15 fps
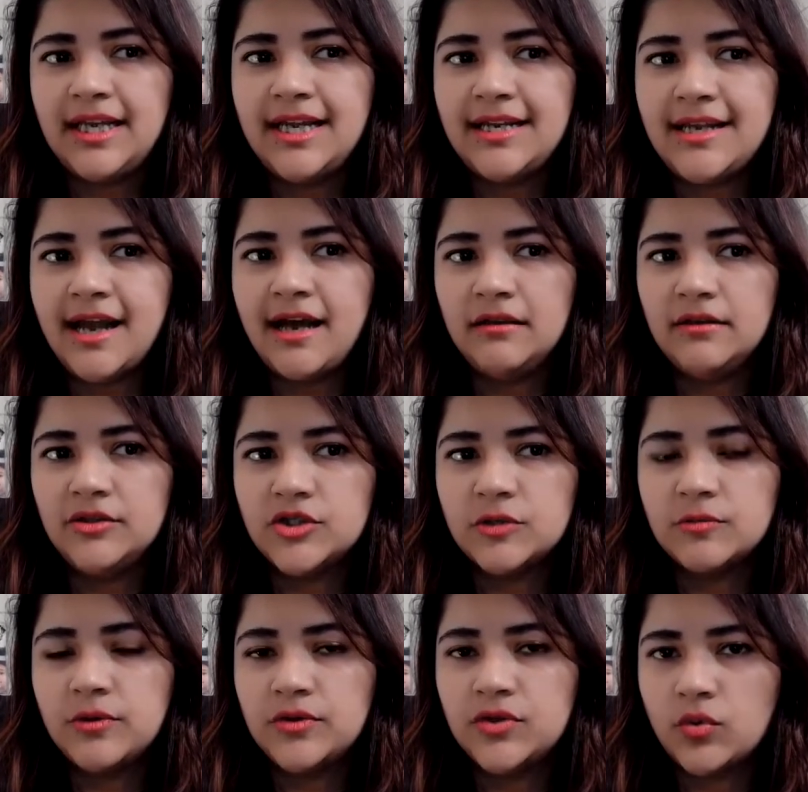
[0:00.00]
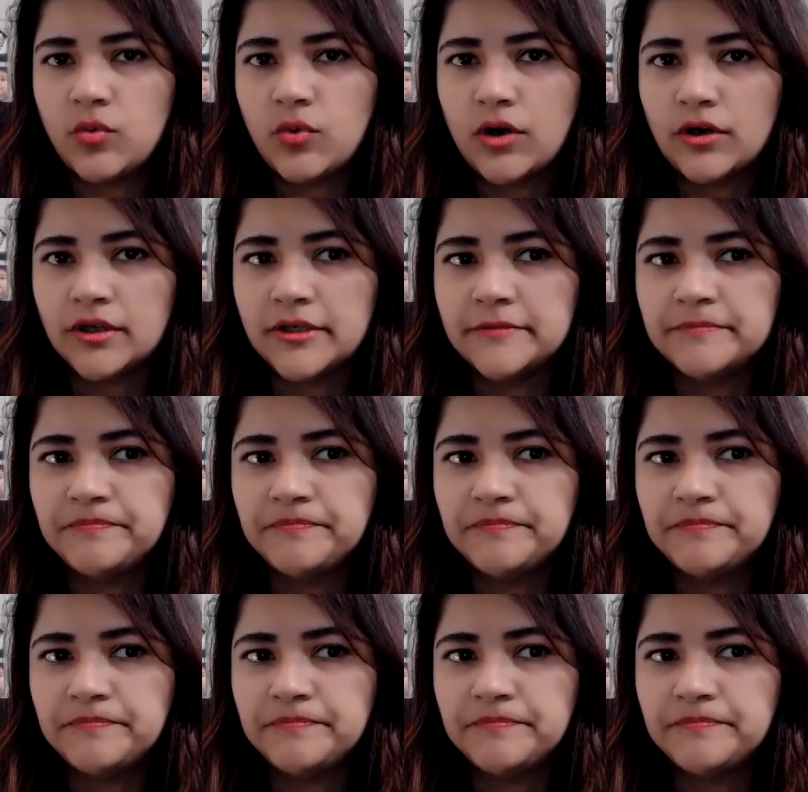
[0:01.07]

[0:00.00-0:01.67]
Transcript: ineligible to work